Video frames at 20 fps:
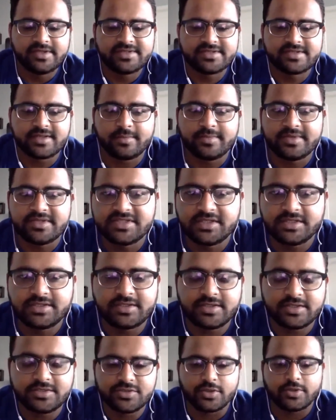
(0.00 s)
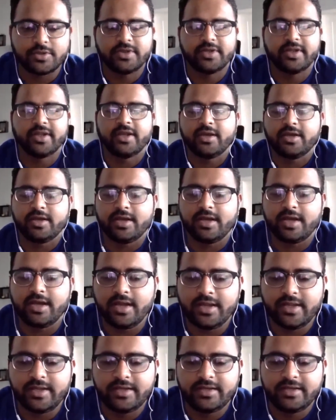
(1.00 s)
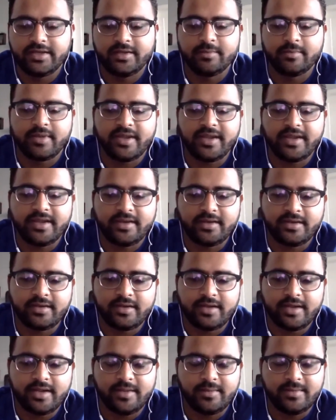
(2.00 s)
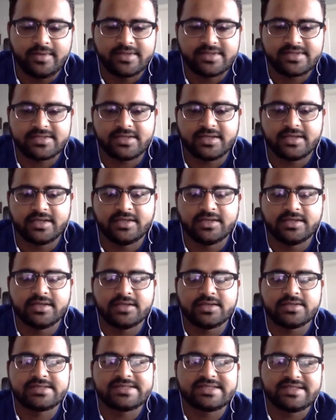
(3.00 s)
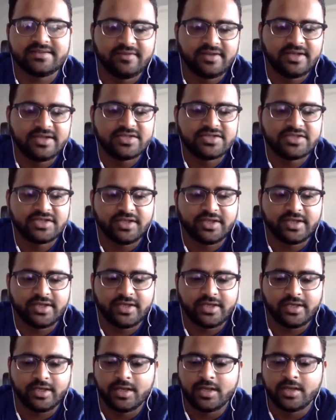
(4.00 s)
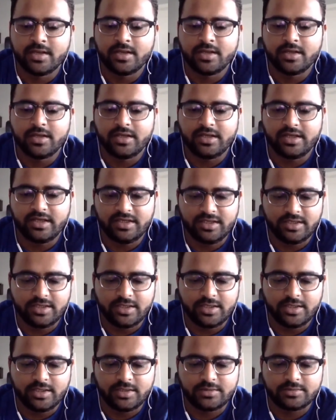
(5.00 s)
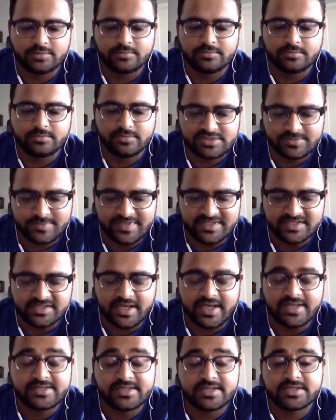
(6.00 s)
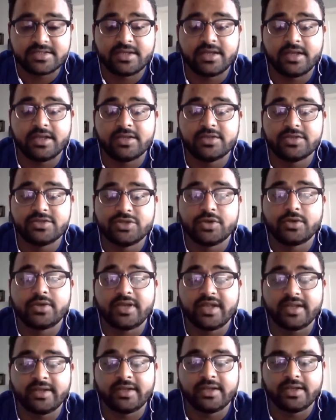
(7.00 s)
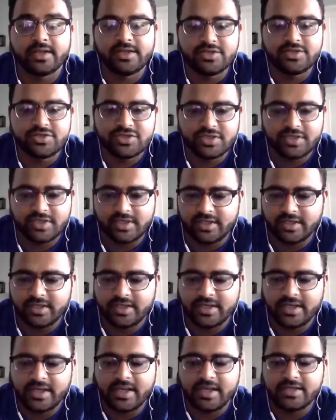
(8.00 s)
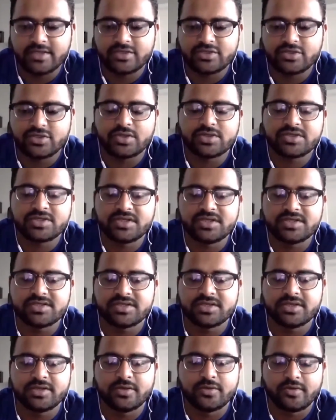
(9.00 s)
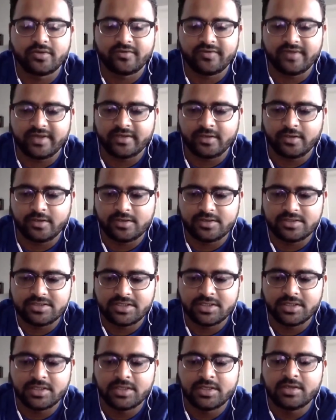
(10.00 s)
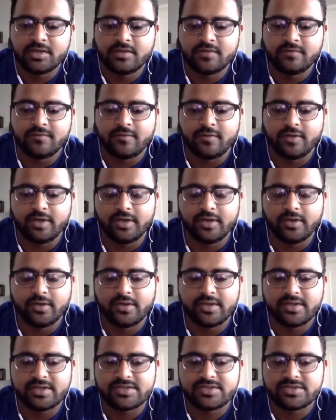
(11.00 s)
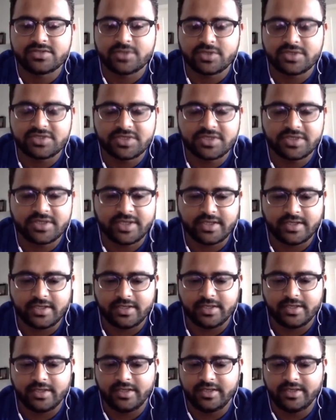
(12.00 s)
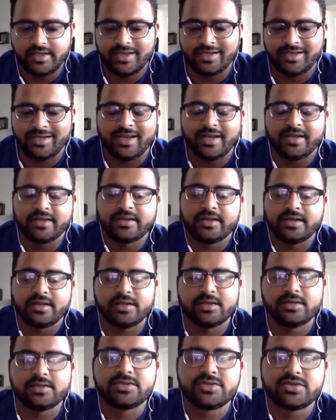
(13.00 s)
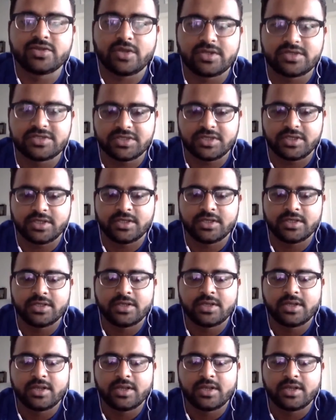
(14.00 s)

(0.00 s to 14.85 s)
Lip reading: this is Abhijit Chordia. I did my MS in civil engineering in specialization in geotechnical engineering at Georgia Institute of Technology, fondly known as Georgia Tech, in Atlanta, Georgia.